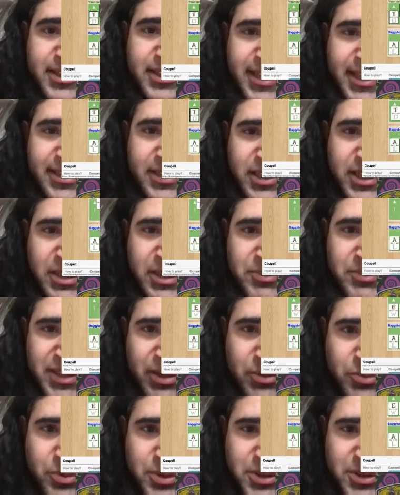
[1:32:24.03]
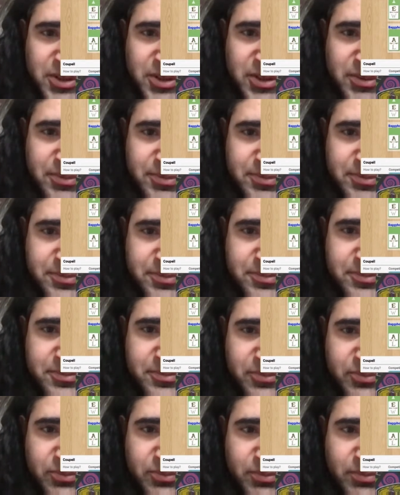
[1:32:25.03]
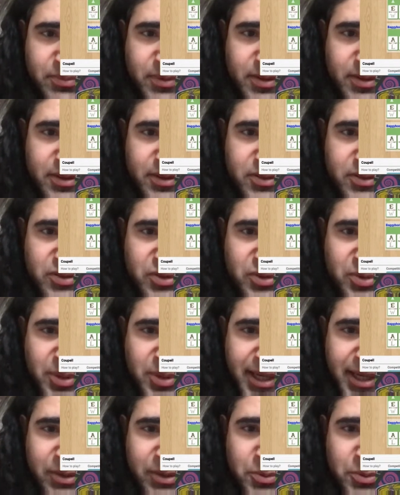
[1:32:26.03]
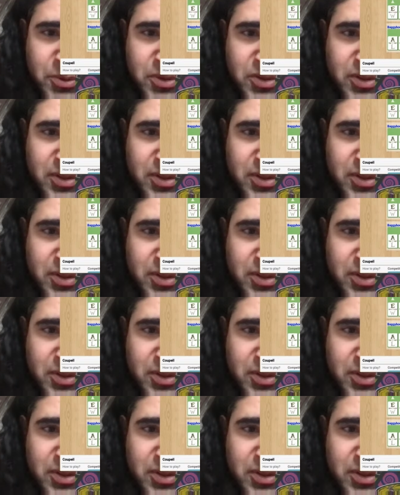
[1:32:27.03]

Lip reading: claim that word. So I would